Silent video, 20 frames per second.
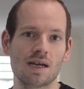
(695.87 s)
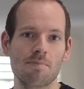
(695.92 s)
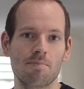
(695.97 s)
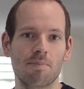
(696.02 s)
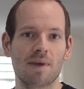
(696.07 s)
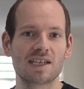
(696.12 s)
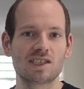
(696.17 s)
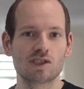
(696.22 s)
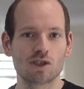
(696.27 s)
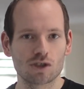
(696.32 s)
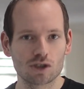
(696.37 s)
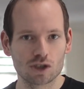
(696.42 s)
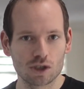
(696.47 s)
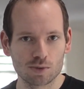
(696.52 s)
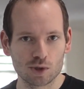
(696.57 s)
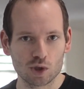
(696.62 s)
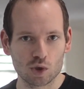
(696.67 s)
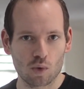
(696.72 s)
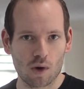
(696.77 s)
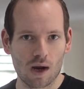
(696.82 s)
make sure to
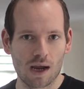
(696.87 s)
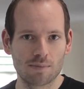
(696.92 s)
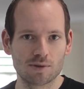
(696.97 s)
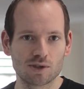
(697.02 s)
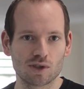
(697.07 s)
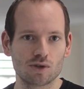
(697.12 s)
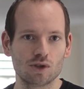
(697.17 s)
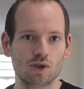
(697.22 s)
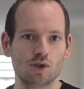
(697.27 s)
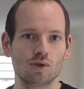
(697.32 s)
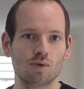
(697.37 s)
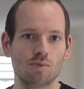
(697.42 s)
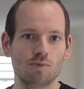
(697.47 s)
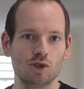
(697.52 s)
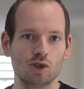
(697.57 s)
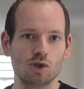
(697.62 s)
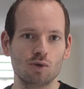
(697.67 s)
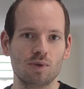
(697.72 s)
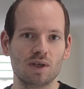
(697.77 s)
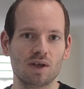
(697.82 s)
subscribe so you,
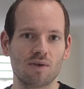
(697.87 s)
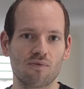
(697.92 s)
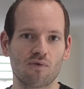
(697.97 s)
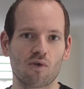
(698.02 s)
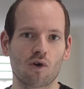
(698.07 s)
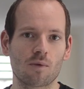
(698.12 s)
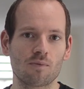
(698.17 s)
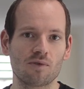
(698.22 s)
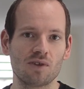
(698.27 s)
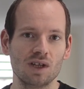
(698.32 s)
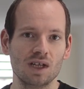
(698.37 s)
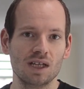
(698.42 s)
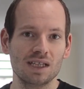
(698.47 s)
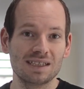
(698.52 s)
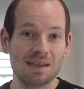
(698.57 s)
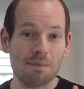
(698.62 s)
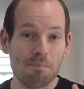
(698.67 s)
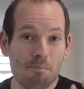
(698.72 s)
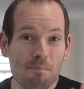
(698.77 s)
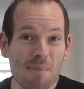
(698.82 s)
you'll be informed
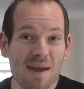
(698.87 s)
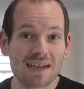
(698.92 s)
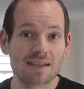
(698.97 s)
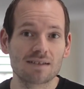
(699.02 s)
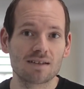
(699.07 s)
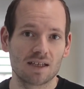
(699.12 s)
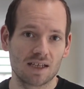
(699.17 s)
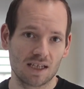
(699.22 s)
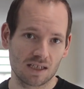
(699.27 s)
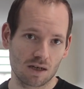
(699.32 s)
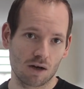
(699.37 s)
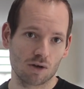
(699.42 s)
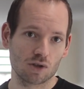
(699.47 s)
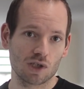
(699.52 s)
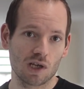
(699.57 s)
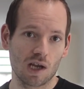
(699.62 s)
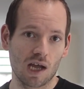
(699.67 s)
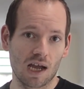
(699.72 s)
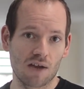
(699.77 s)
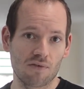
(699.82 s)
the minute it
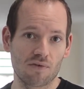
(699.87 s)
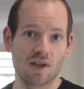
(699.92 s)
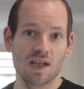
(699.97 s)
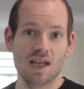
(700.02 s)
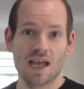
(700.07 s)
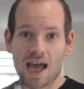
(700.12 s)
goes live.